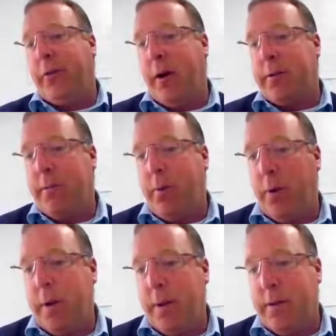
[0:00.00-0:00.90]
starting
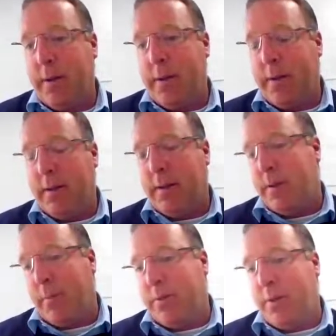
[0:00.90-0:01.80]
point, this
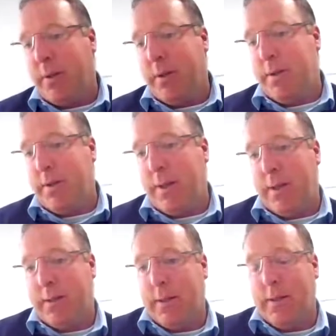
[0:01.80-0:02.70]
is absolutely
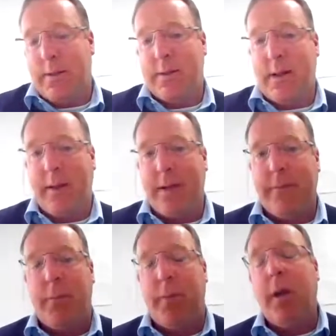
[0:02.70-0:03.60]
it's a stunning
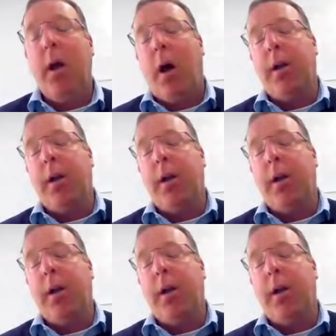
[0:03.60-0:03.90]
development,